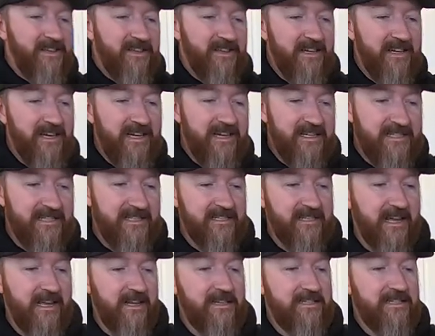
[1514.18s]
this is
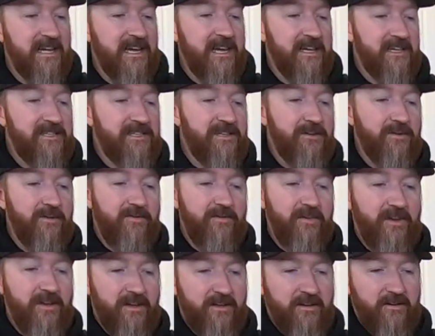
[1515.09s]
gonna take two
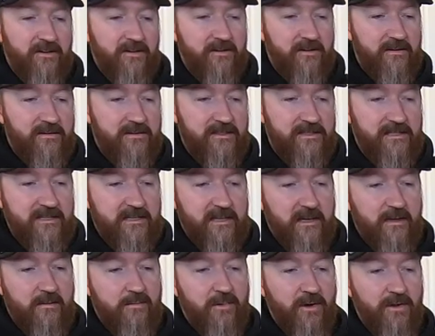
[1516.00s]
vehicles
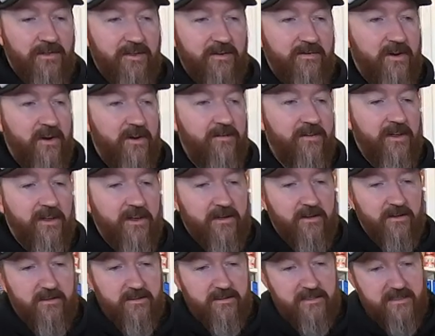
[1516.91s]
both of our
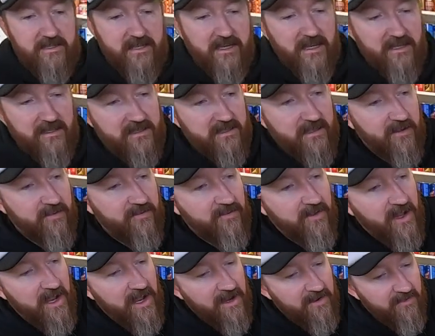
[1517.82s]
vehicles to get to the
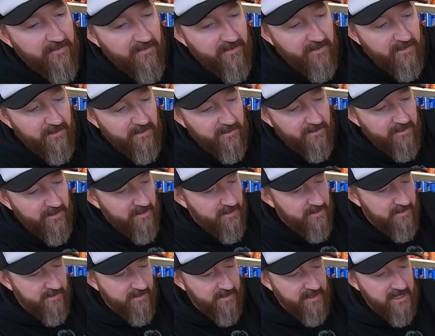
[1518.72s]
flying field.
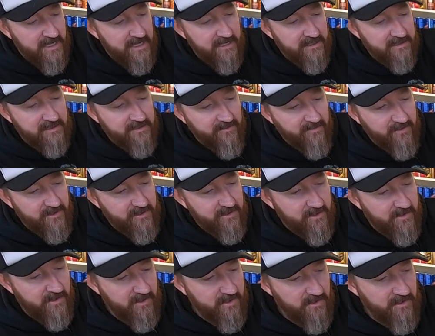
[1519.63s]
That is for
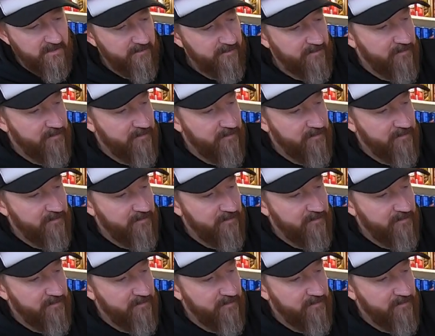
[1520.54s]
sure.